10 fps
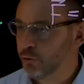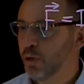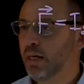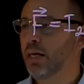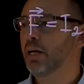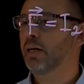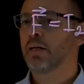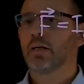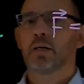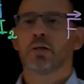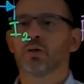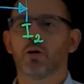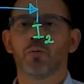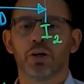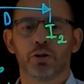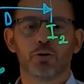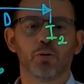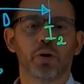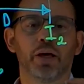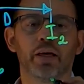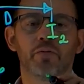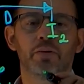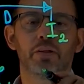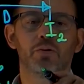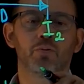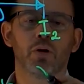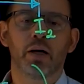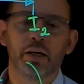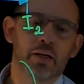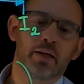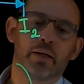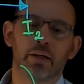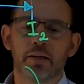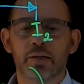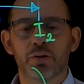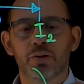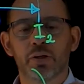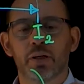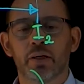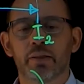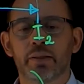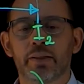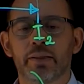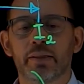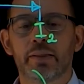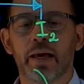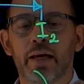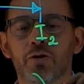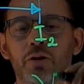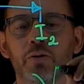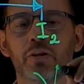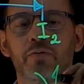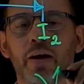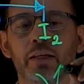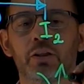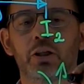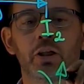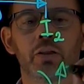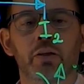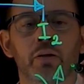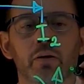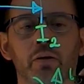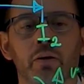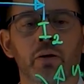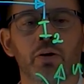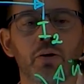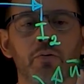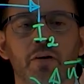trick here. So we are doing, if this one is tangent unit vector u